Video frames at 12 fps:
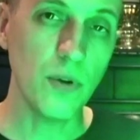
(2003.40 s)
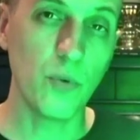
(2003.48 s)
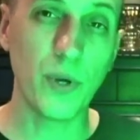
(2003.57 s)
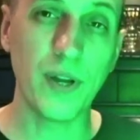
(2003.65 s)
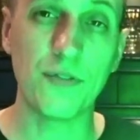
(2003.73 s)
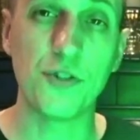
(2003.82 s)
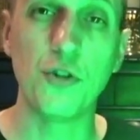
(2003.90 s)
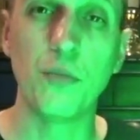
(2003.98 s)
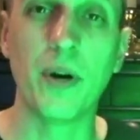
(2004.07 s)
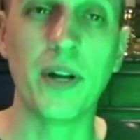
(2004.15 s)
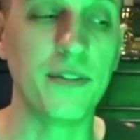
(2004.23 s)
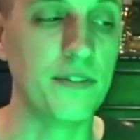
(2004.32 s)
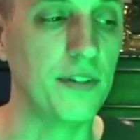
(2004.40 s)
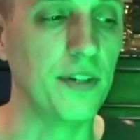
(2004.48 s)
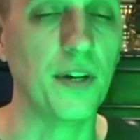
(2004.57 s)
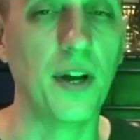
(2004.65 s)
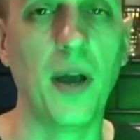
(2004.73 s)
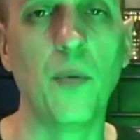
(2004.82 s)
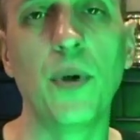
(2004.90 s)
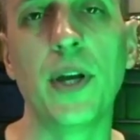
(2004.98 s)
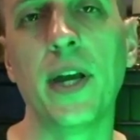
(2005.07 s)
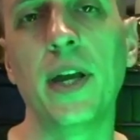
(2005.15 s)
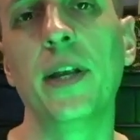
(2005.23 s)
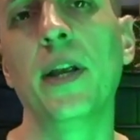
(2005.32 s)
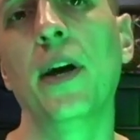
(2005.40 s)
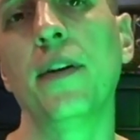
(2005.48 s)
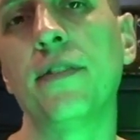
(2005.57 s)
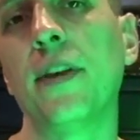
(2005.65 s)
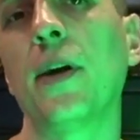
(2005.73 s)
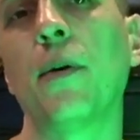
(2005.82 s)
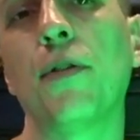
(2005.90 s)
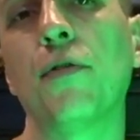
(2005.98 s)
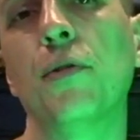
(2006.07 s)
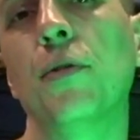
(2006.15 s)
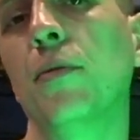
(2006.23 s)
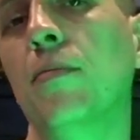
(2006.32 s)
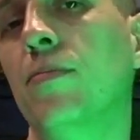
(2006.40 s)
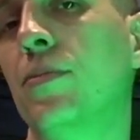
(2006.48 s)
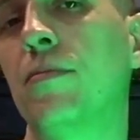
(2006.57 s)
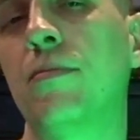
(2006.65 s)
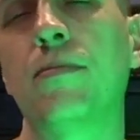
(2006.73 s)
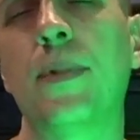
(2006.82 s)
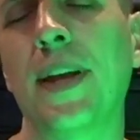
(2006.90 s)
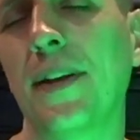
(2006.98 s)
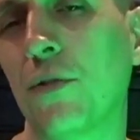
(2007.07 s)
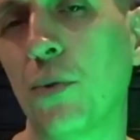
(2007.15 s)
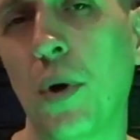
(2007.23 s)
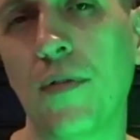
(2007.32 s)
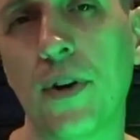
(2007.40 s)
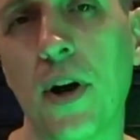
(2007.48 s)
we have two buttons here and we can uh, cycle through, I think it's 12